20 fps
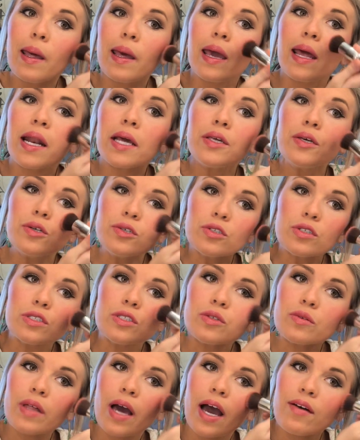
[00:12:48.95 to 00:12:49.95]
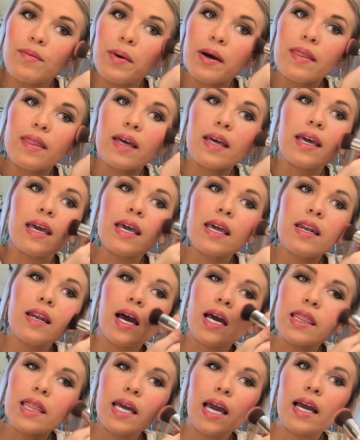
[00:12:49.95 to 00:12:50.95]
And I usually do that by the end.
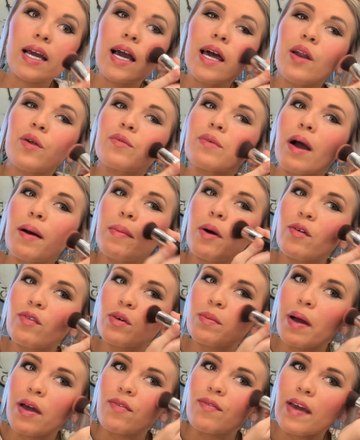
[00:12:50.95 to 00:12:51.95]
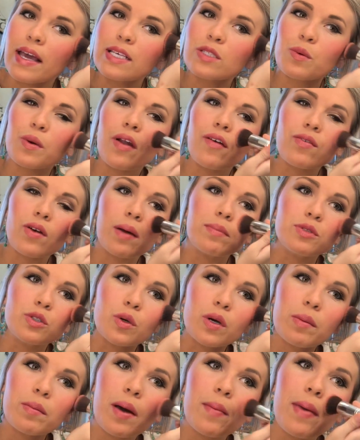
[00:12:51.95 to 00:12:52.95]
I think I kind of rub over my face whenever I'm
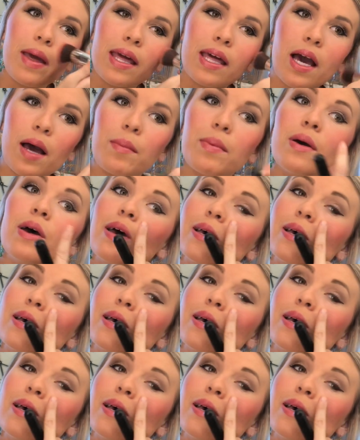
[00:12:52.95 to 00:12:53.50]
doing my makeup.